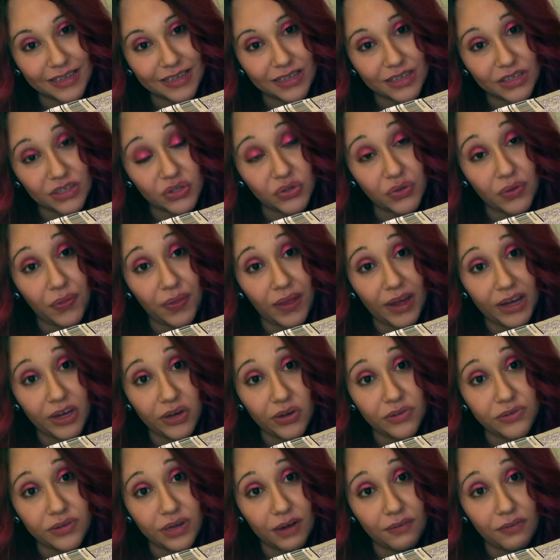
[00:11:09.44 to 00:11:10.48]
So thank you
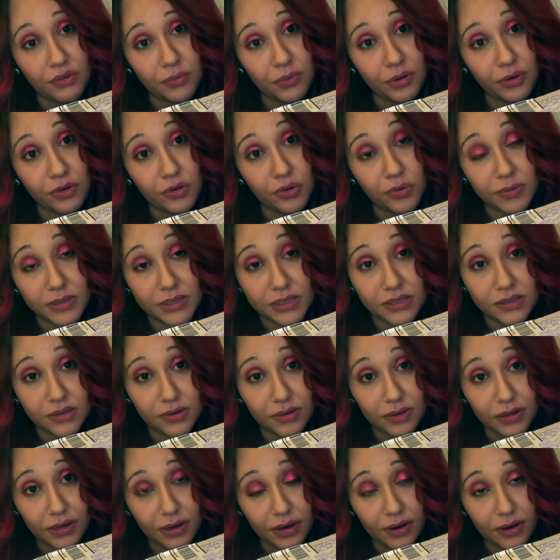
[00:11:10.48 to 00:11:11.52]
to everyone who is still
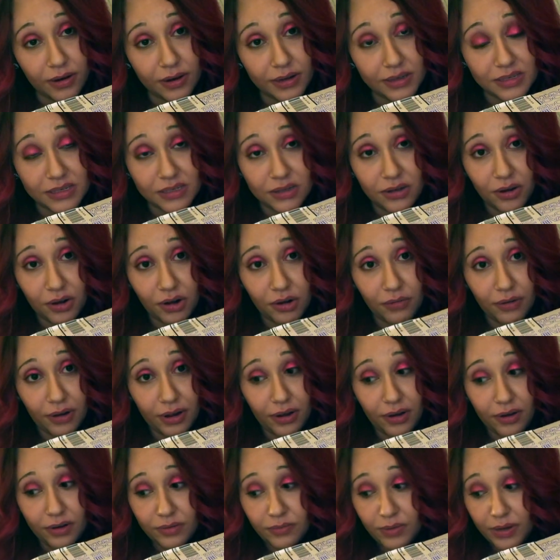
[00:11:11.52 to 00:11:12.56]
here and stuck
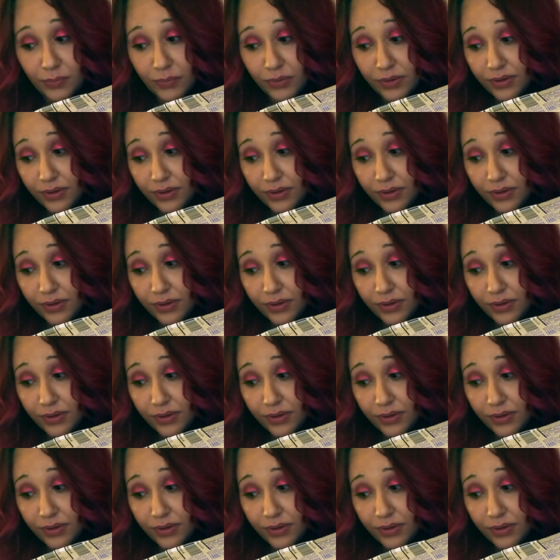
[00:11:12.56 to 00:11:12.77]
around